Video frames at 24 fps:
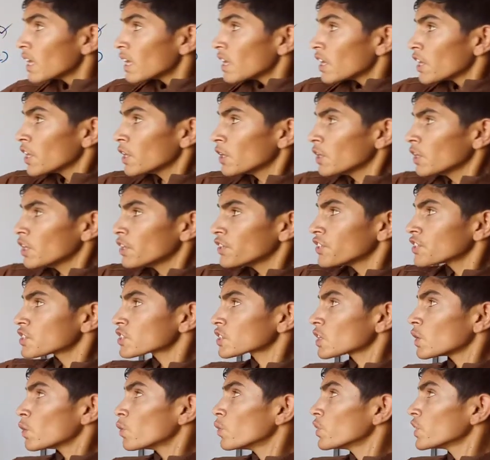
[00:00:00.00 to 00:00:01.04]
he
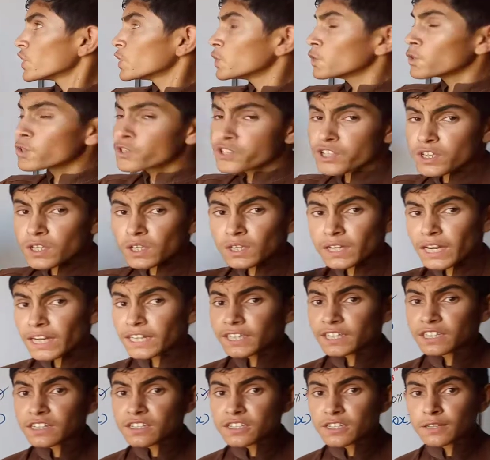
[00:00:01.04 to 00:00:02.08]
discovered unicellular
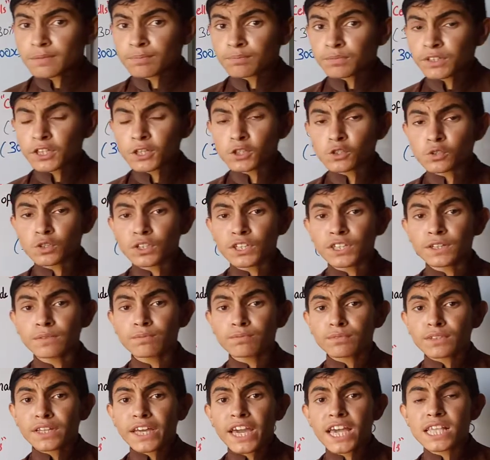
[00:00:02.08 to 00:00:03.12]
organism. Actually,
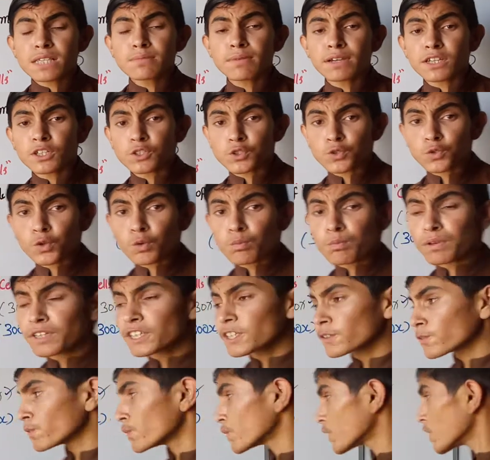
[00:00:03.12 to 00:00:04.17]
his microscope
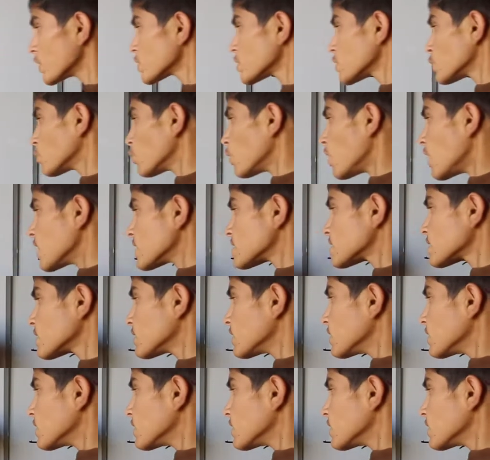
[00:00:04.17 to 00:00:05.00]
magnification was